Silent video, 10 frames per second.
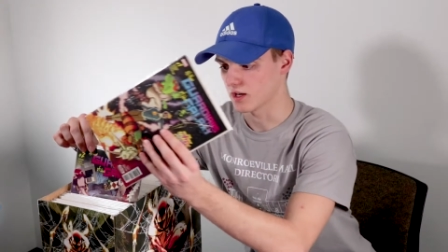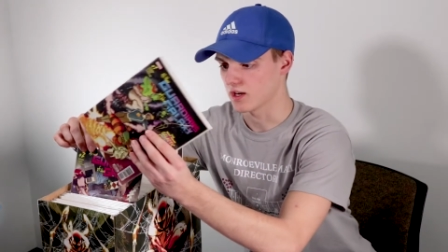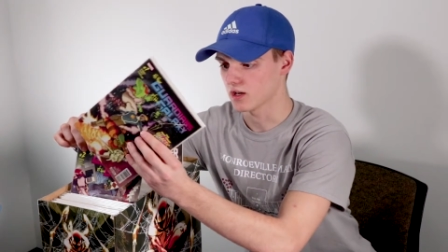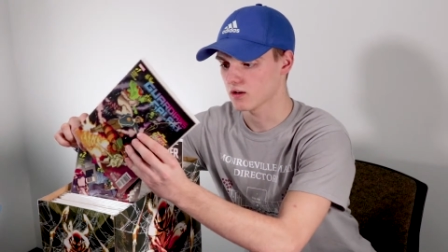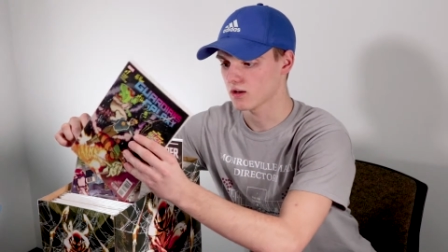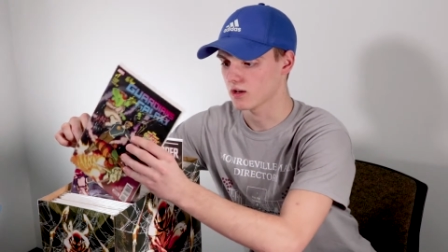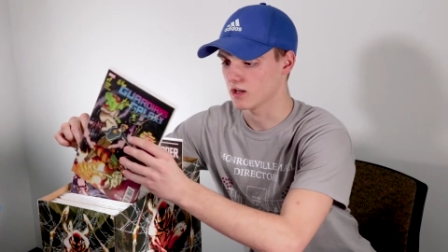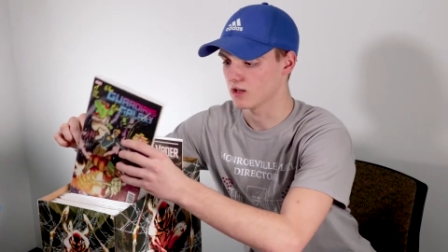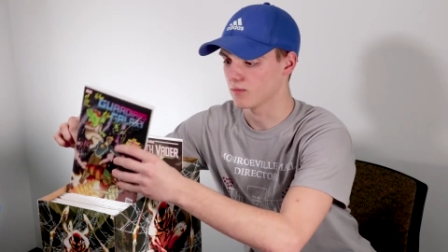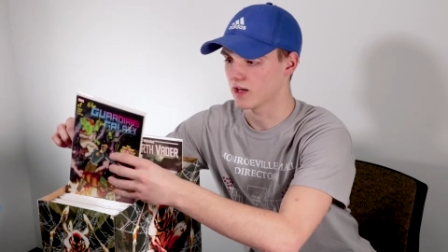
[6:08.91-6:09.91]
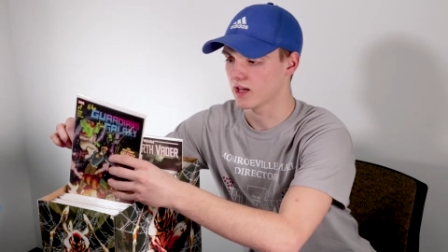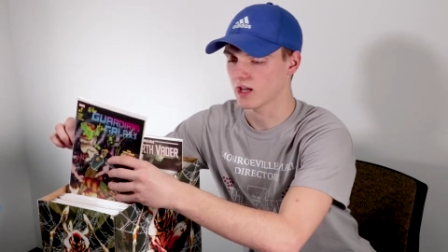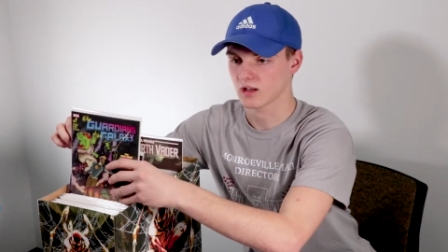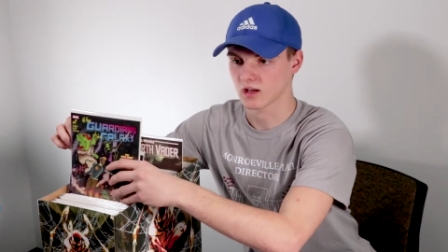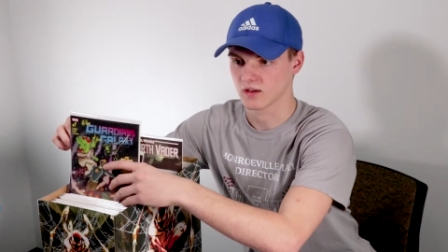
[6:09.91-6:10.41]
here, and in my
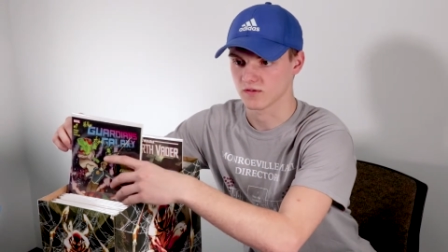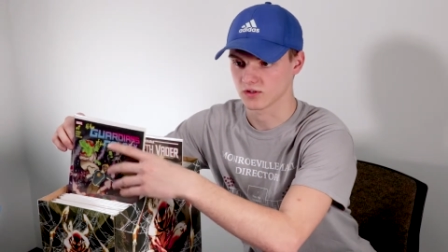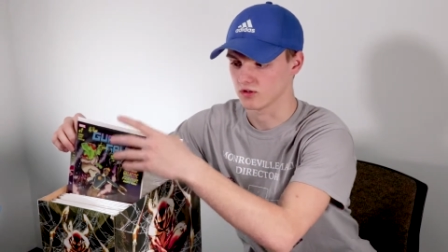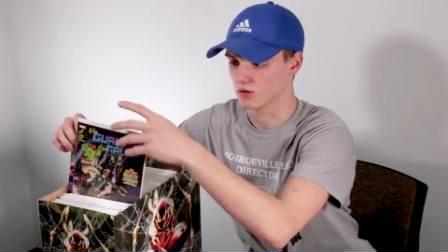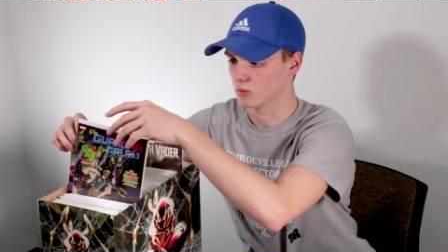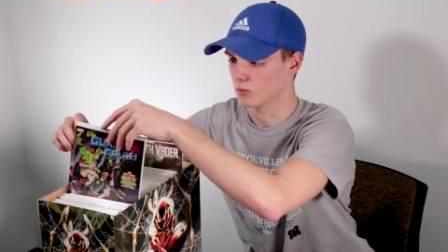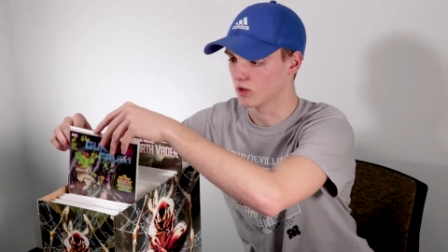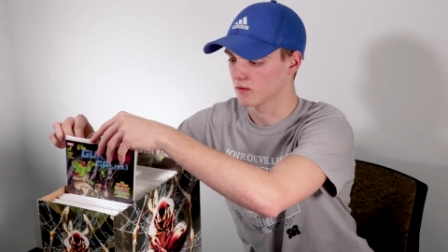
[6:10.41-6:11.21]
hand I have issue number 1.